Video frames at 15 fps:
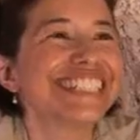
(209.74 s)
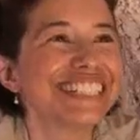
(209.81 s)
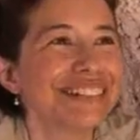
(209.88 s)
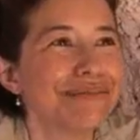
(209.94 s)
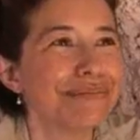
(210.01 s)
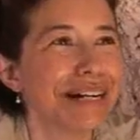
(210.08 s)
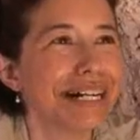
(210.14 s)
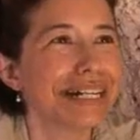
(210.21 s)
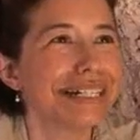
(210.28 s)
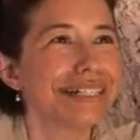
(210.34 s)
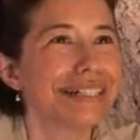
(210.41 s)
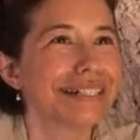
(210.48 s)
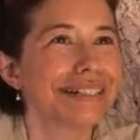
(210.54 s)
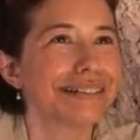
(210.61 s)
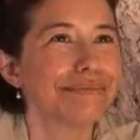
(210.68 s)
um,
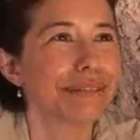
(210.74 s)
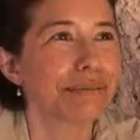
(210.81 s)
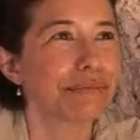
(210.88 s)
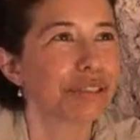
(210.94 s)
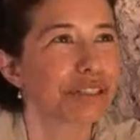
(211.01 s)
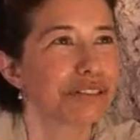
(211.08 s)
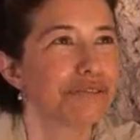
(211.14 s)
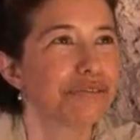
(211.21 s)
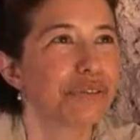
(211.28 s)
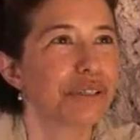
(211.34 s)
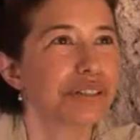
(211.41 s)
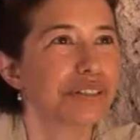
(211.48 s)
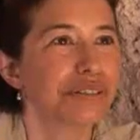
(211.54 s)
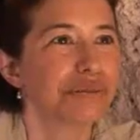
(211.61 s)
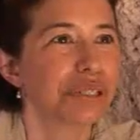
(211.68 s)
I, um, I'm looking
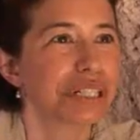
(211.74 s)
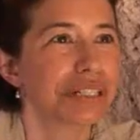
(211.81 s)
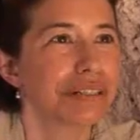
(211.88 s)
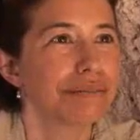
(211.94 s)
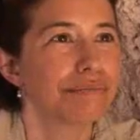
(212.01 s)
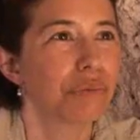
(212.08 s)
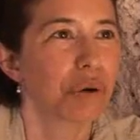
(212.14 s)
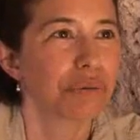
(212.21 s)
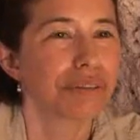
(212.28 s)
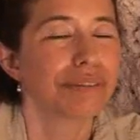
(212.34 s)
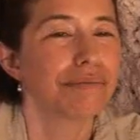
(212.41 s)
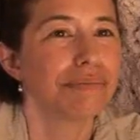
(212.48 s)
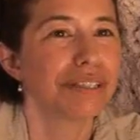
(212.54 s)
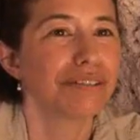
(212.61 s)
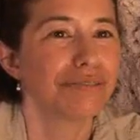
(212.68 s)
forward to working more with
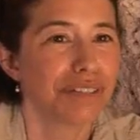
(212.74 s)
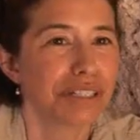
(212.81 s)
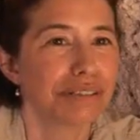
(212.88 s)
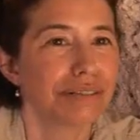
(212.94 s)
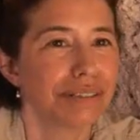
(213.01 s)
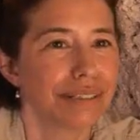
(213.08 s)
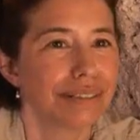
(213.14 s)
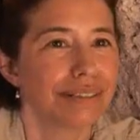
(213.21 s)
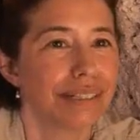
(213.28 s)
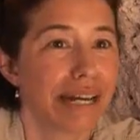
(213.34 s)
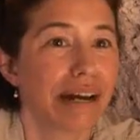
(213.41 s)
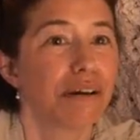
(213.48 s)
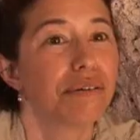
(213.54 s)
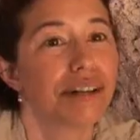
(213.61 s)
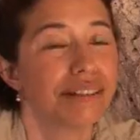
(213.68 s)
him in the field
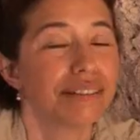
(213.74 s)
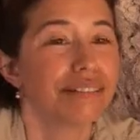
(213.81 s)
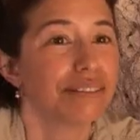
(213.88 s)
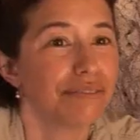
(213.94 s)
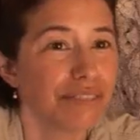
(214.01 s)
now and in the